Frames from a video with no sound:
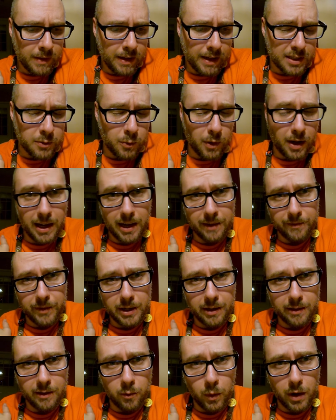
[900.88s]
that's why I
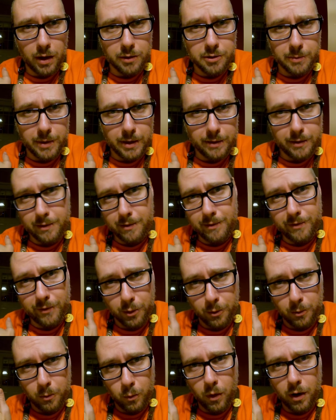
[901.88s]
invented the Welch method
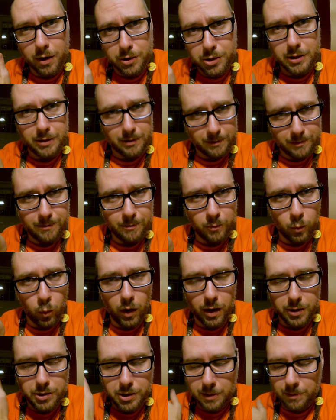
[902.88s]
for washing
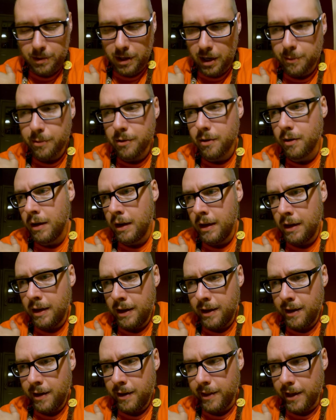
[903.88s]
washi paper.
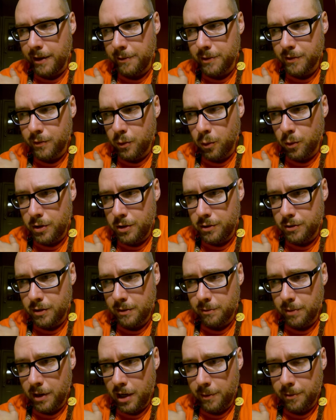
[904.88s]
That was for
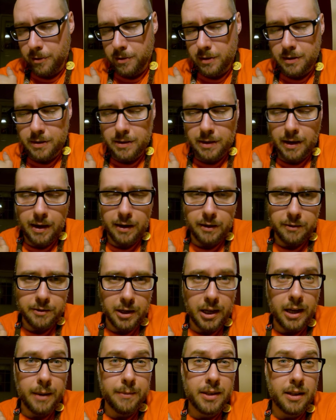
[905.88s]
using papers in
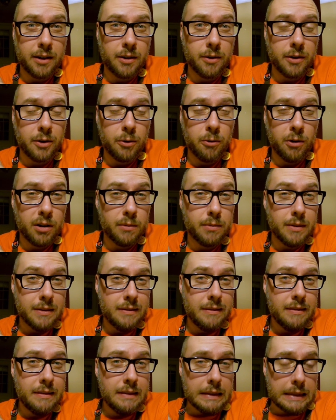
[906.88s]
cyanotypes that are incredibly
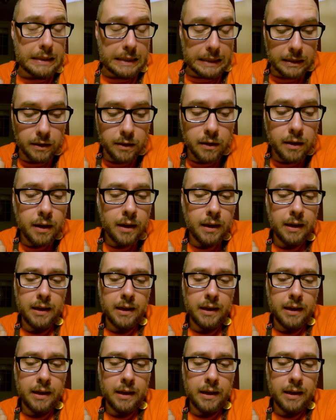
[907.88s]
thin.